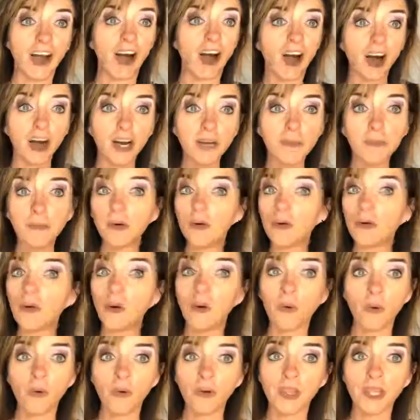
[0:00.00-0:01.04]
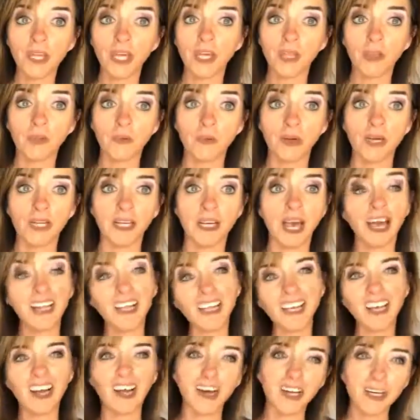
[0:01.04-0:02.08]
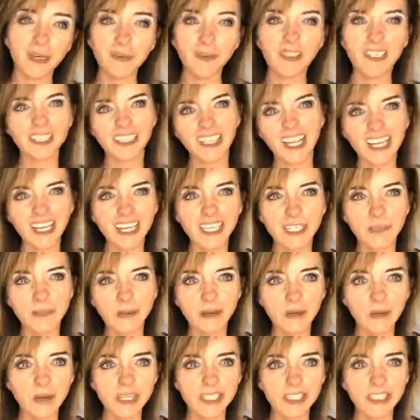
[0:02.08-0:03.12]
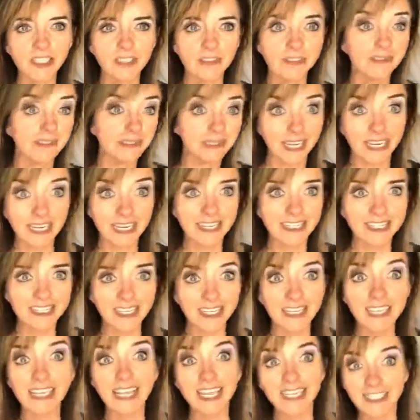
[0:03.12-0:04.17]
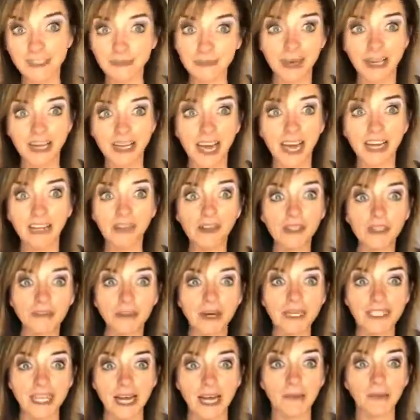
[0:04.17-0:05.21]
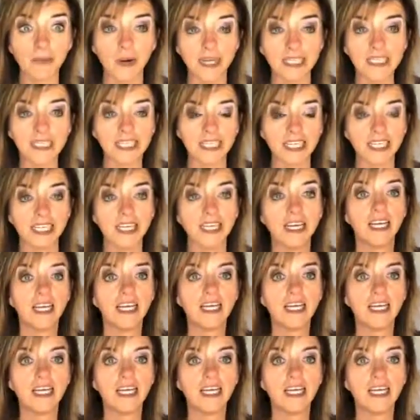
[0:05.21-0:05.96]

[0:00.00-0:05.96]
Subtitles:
Audible or the other one. I like Audible because I like to be read too. Like I said, I use my time wisely.